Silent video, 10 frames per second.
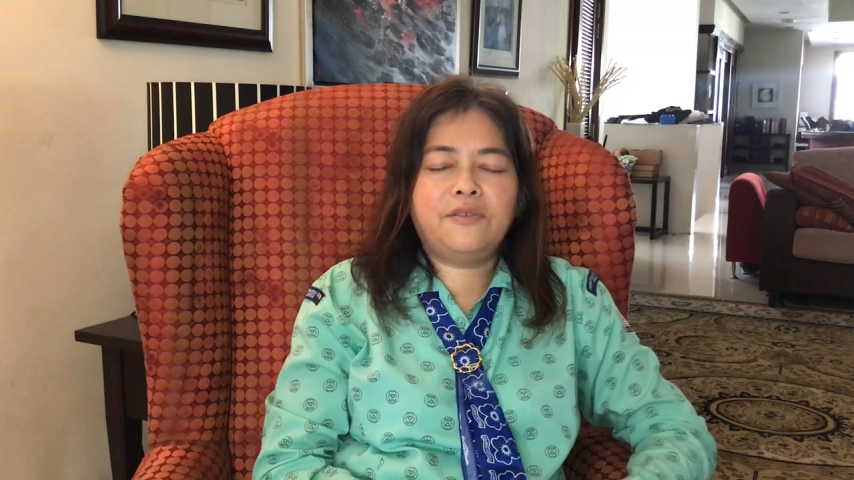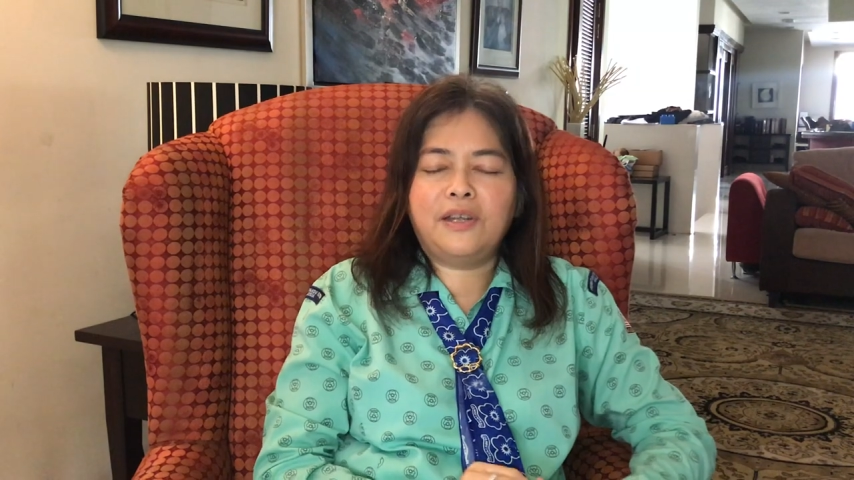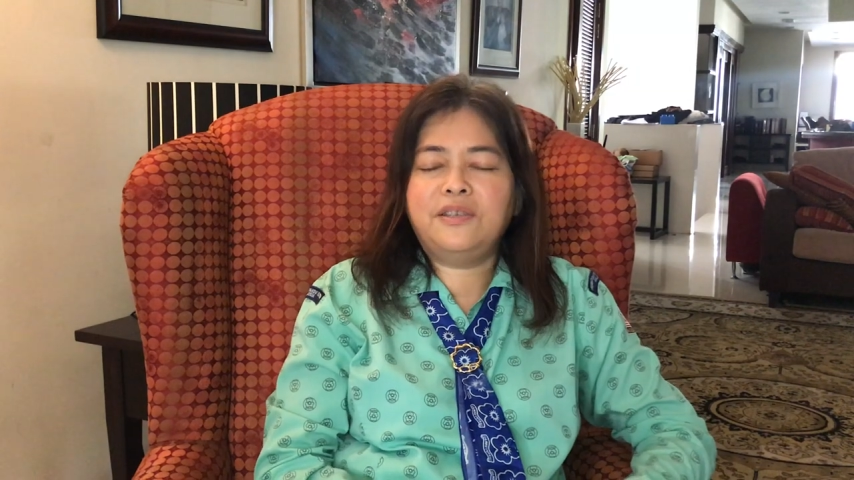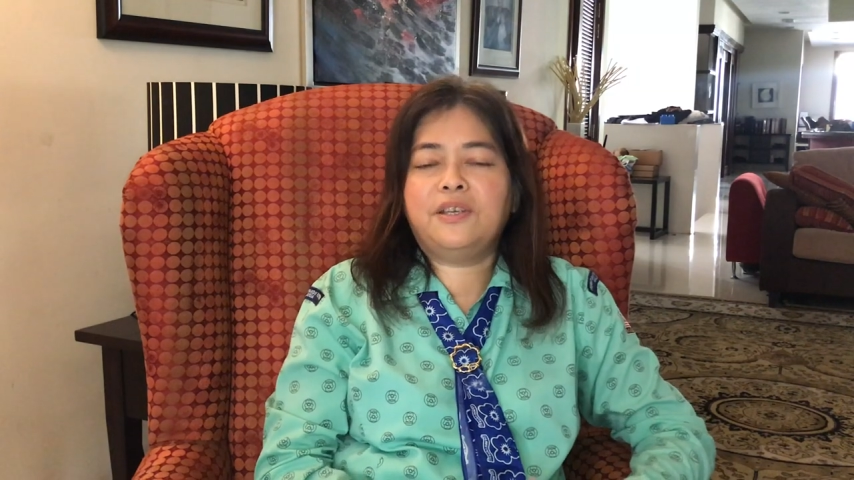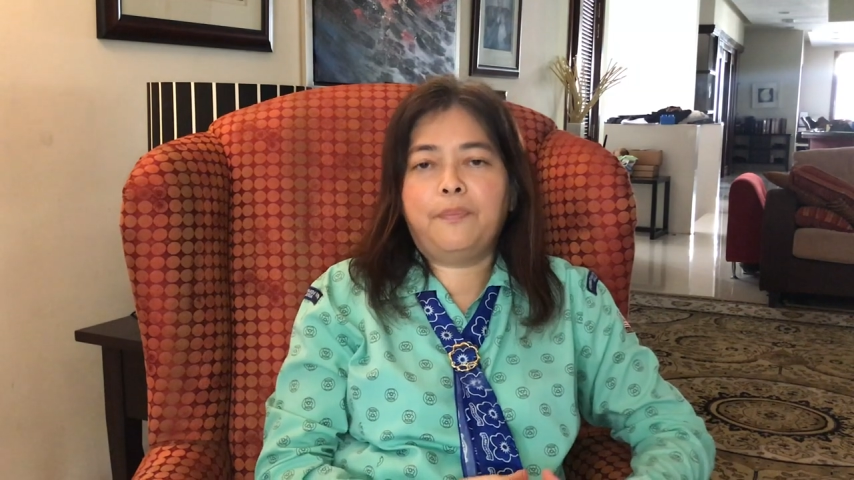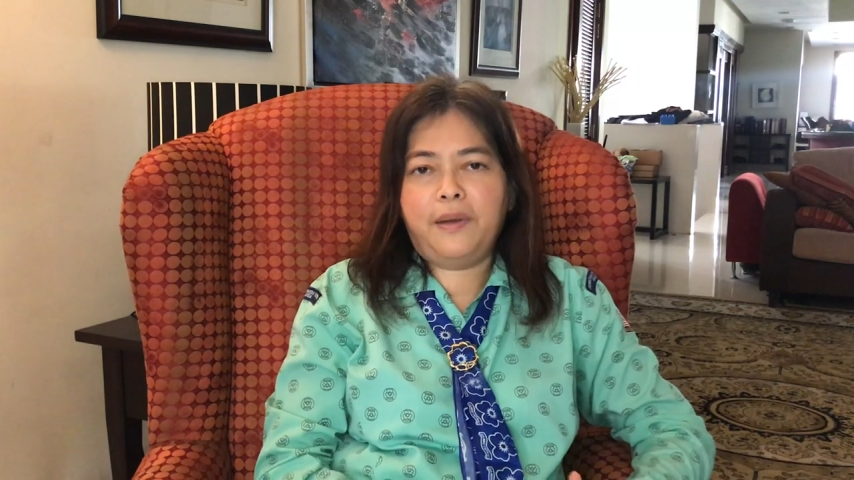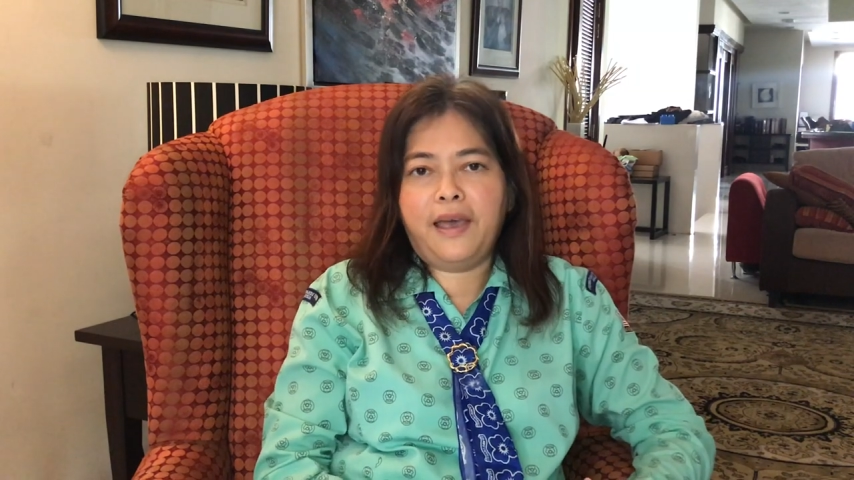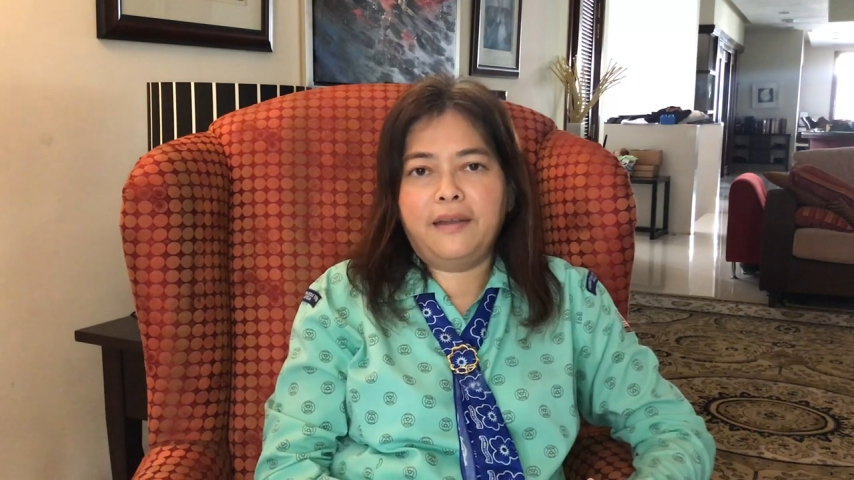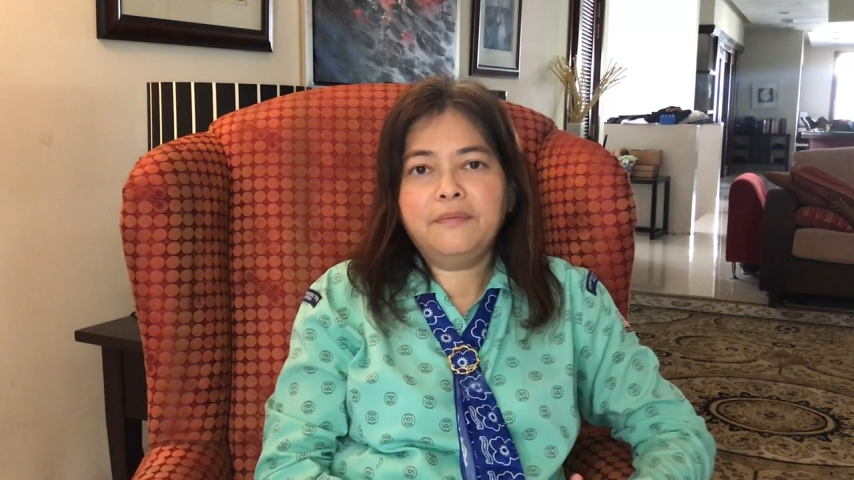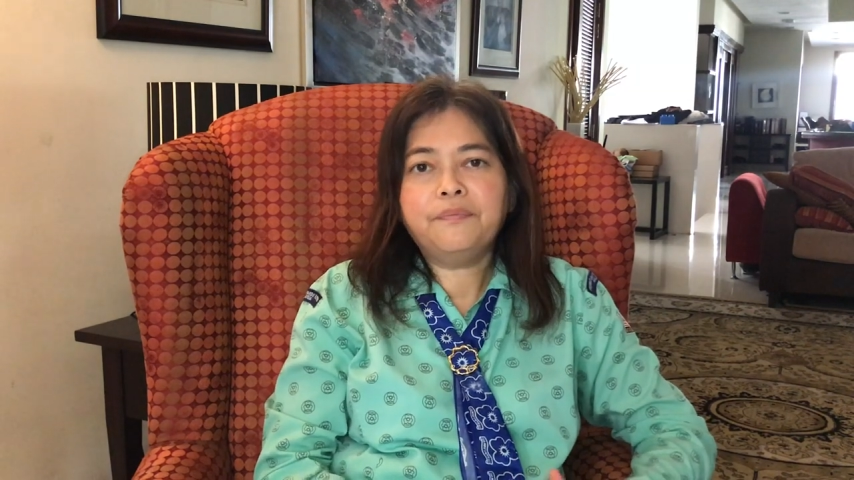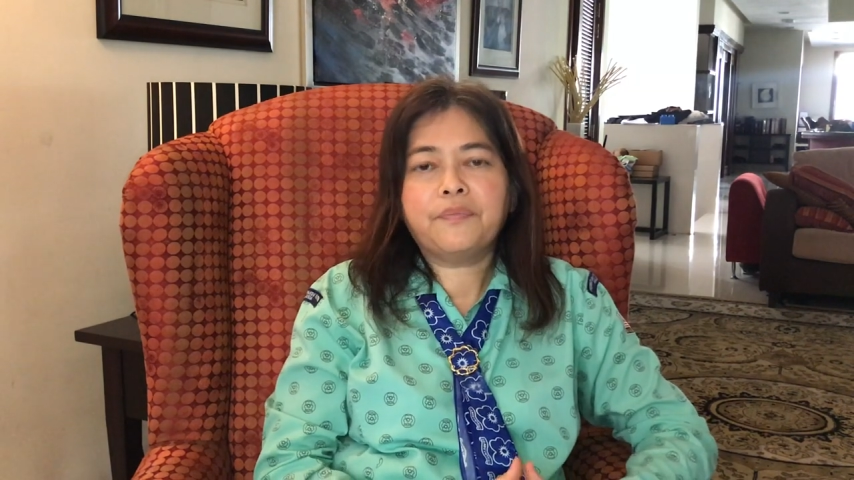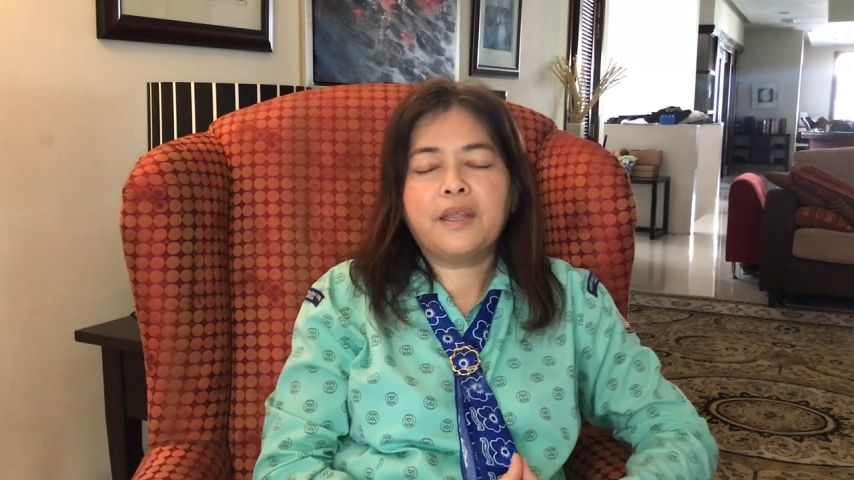strategic plan